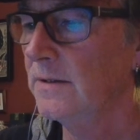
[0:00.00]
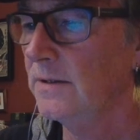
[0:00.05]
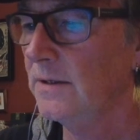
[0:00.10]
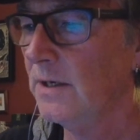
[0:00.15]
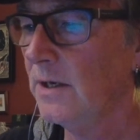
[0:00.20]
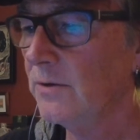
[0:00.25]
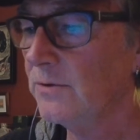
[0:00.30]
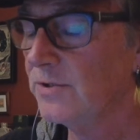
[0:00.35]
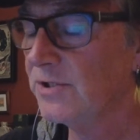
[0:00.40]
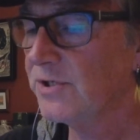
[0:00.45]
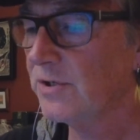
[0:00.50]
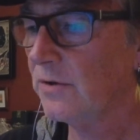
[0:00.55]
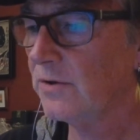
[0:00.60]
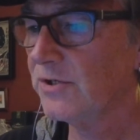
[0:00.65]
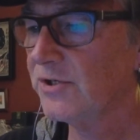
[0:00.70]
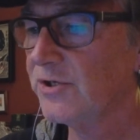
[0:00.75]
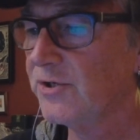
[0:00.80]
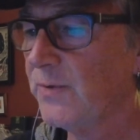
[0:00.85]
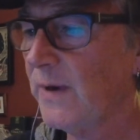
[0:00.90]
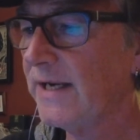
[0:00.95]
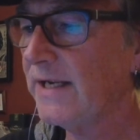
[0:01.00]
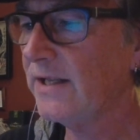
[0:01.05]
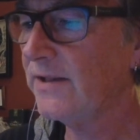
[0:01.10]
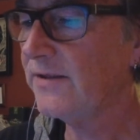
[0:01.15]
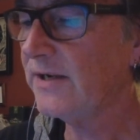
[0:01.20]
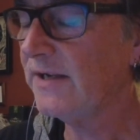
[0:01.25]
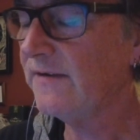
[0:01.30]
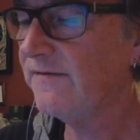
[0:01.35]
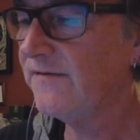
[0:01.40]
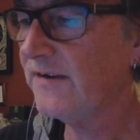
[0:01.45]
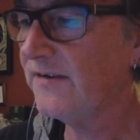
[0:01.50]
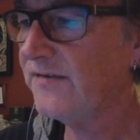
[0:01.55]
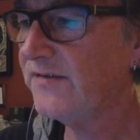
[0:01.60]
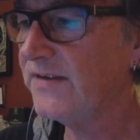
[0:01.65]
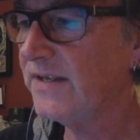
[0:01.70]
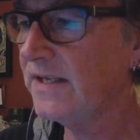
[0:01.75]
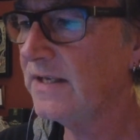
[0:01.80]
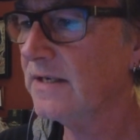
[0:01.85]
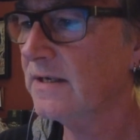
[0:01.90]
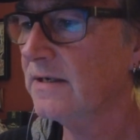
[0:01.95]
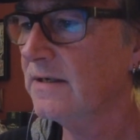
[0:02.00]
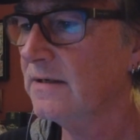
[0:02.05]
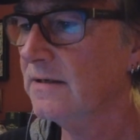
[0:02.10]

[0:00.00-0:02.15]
Outshot 23-15.